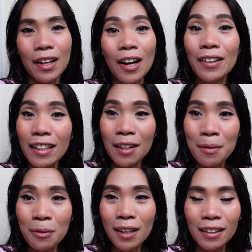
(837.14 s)
Alright
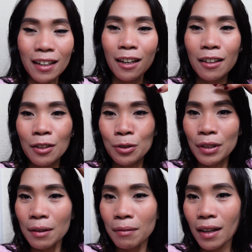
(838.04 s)
everyone, done
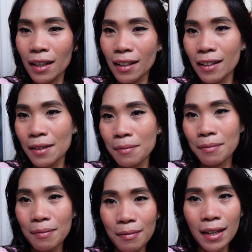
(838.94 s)
doing my
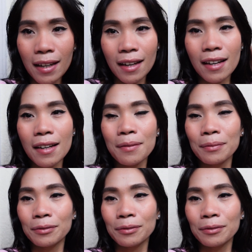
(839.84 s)
makeup,